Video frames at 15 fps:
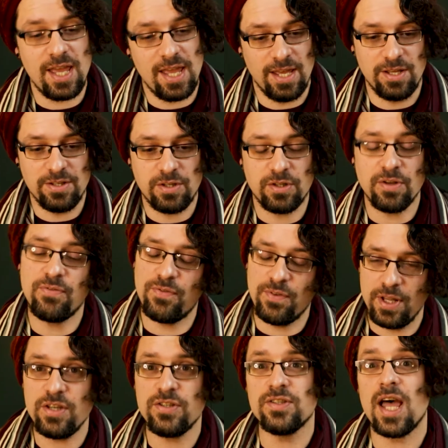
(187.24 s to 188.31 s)
is
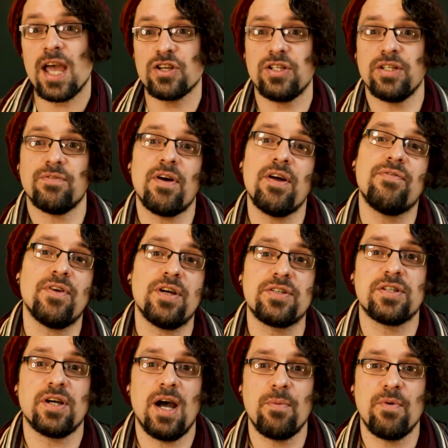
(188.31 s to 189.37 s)
actually the very
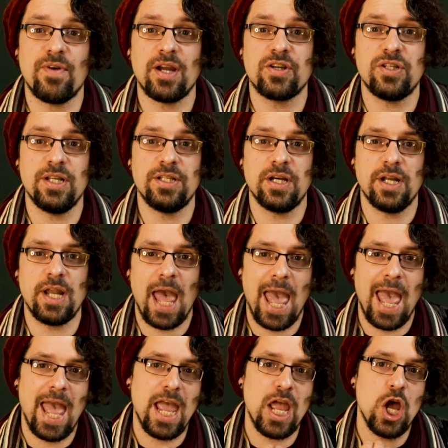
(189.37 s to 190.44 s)
first time we've actually done
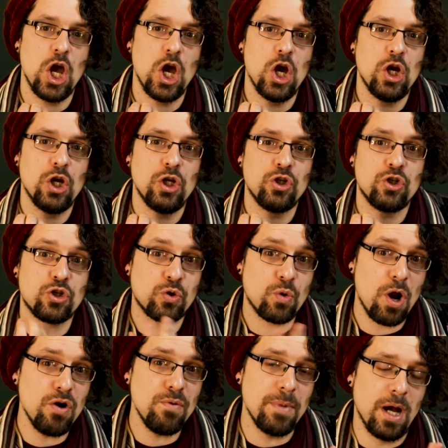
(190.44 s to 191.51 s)
a
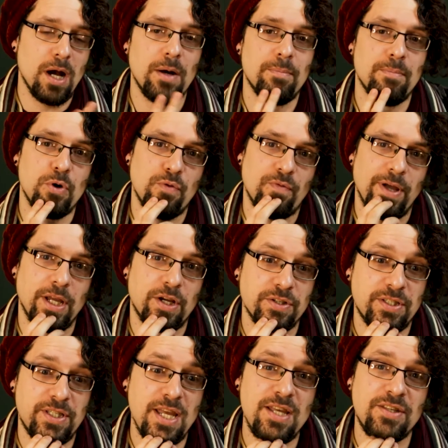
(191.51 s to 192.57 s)
Troma movie,
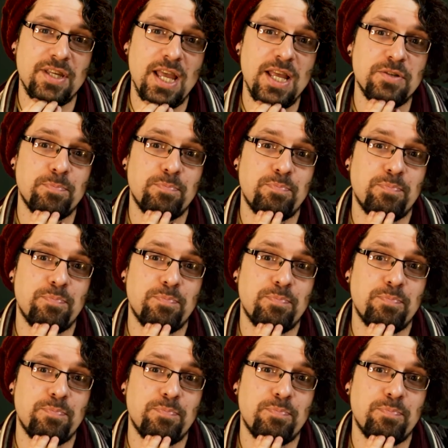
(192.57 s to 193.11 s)
because this is